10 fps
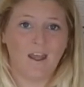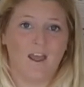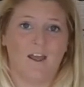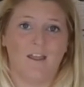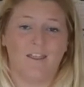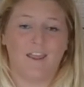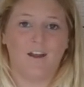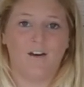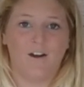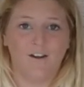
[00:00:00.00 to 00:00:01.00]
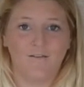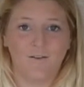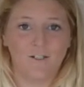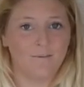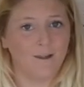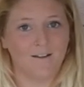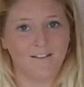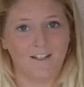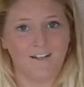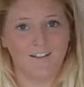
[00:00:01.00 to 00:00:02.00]
Uh, they are only
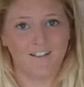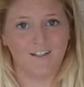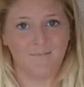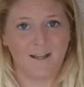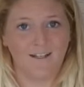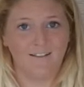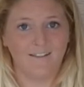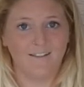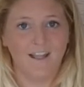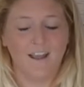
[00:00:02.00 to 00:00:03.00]
£14.99.